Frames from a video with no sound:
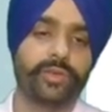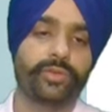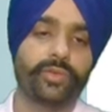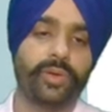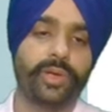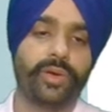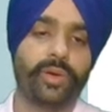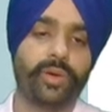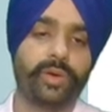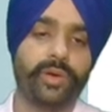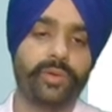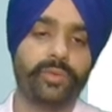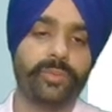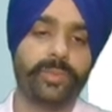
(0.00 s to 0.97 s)
So in
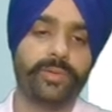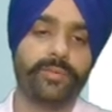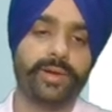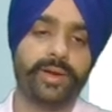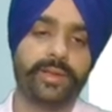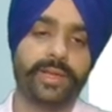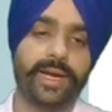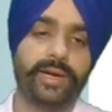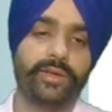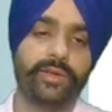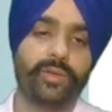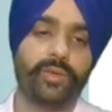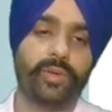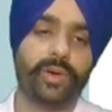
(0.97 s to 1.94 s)
order to prevent that,
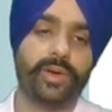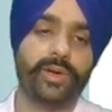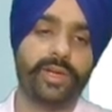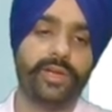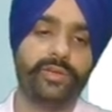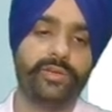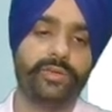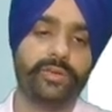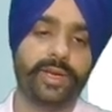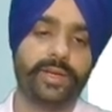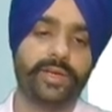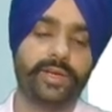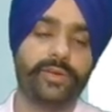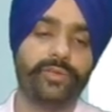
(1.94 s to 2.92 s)
the quantity
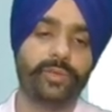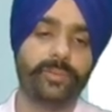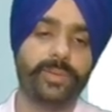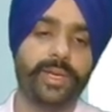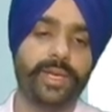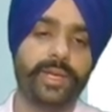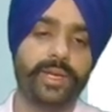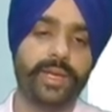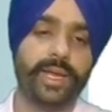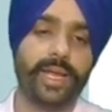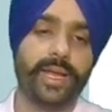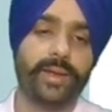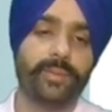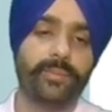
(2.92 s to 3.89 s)
selected should be
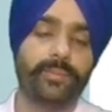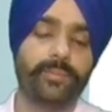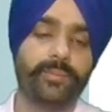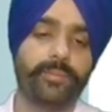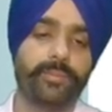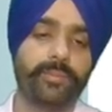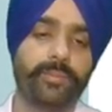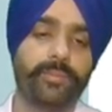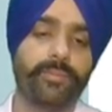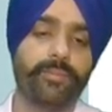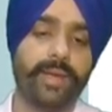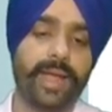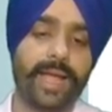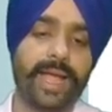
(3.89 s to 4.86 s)

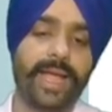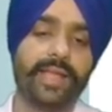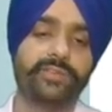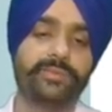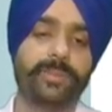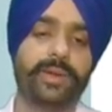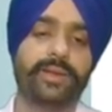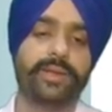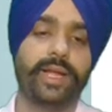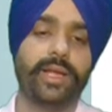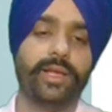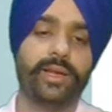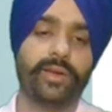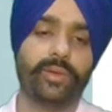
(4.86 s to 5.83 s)
as per
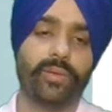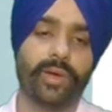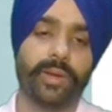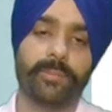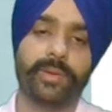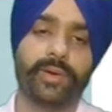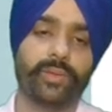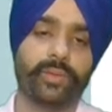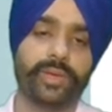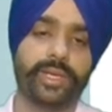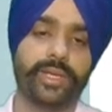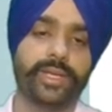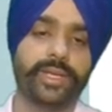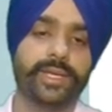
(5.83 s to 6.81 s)
the requirement
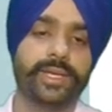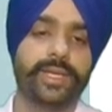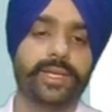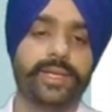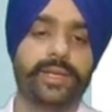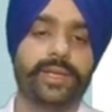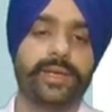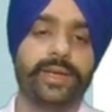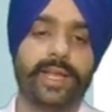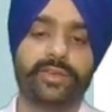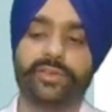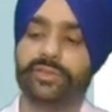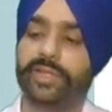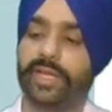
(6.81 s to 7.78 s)
only.
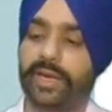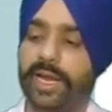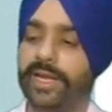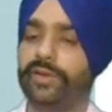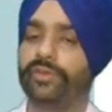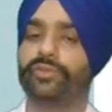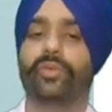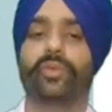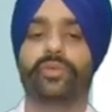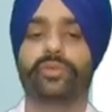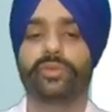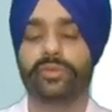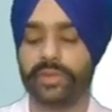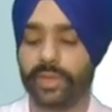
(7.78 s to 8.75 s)
Next, the right
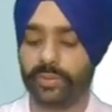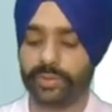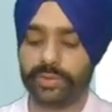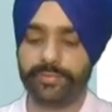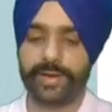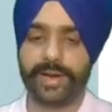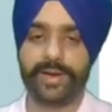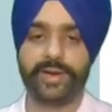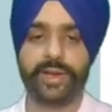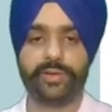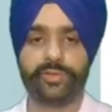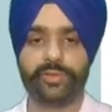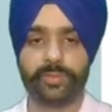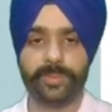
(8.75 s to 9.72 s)
source. Now the
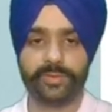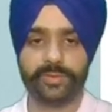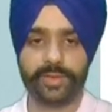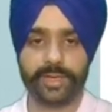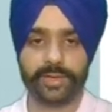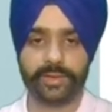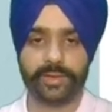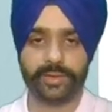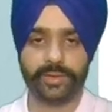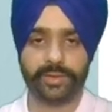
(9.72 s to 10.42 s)
vendor should be selected.